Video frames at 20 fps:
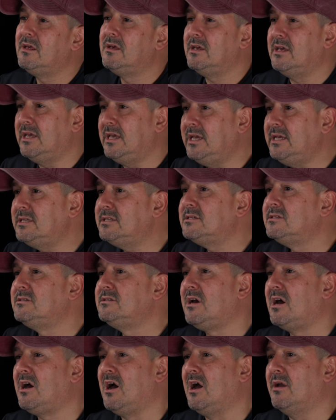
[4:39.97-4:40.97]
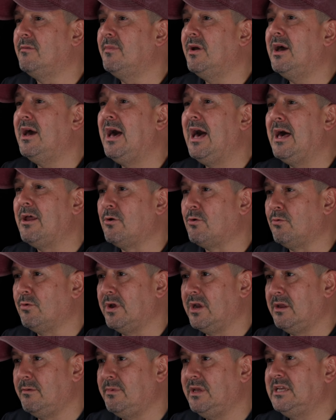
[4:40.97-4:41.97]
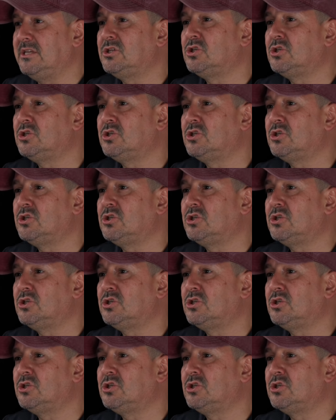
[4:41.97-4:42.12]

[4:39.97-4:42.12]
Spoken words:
his time had already been